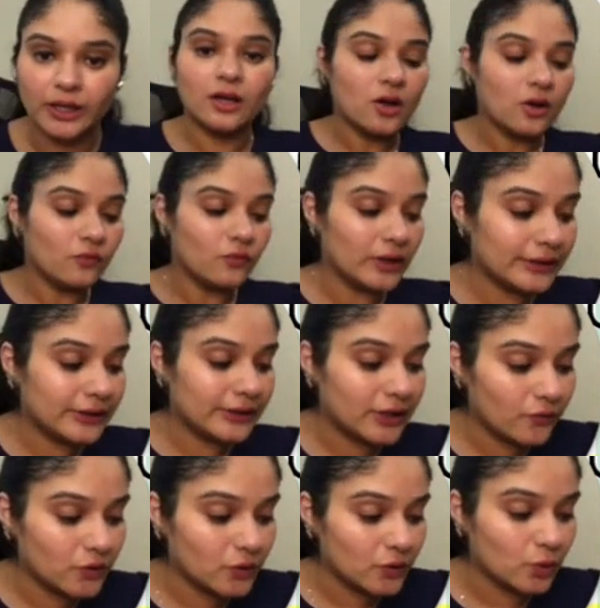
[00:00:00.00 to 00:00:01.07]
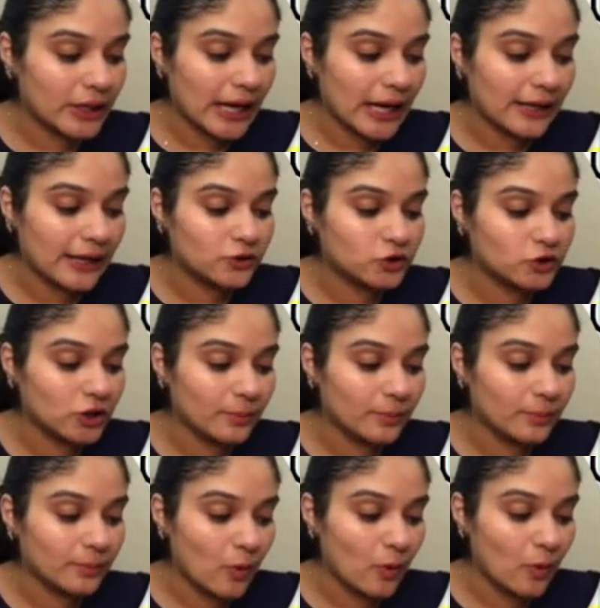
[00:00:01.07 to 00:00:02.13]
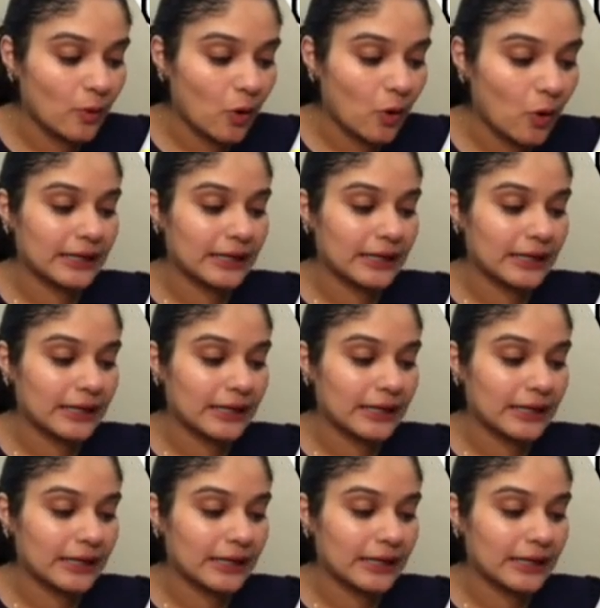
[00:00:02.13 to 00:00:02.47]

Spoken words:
will give you calcium oxide,